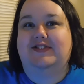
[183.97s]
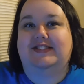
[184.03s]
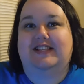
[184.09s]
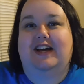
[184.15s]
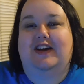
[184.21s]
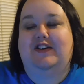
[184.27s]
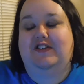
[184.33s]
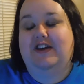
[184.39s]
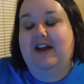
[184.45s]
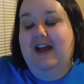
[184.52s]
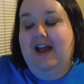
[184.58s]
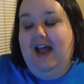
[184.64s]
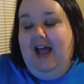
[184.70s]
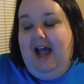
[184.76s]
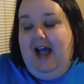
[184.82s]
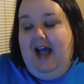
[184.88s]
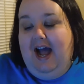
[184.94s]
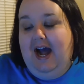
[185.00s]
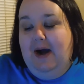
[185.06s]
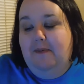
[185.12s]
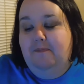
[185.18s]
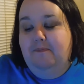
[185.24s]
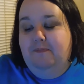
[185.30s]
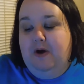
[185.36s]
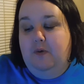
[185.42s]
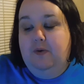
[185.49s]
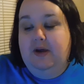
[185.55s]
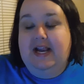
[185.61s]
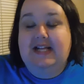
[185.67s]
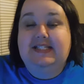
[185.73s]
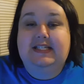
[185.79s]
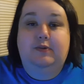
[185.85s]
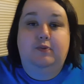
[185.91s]
So, but when
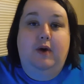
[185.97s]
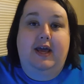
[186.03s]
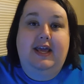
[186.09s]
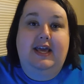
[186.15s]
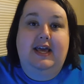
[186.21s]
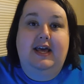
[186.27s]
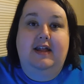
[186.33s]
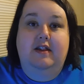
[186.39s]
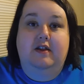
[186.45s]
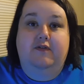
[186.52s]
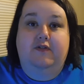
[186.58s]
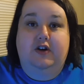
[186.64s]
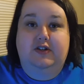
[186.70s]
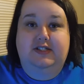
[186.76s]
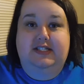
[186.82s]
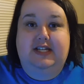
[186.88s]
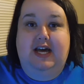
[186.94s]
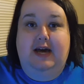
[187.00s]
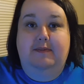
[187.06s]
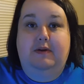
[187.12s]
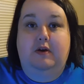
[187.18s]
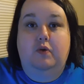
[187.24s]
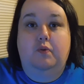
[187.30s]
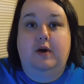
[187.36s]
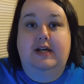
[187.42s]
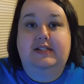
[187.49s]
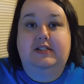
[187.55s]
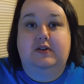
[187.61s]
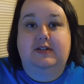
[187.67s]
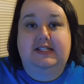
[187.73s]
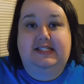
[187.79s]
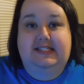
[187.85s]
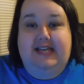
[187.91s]
I did weigh in the first time, it was
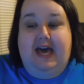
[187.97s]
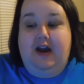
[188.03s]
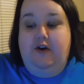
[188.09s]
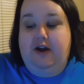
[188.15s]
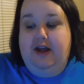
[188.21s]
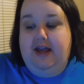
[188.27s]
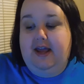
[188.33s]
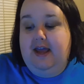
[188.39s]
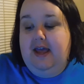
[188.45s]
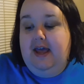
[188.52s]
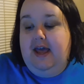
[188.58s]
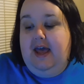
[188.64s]
on a Saturday,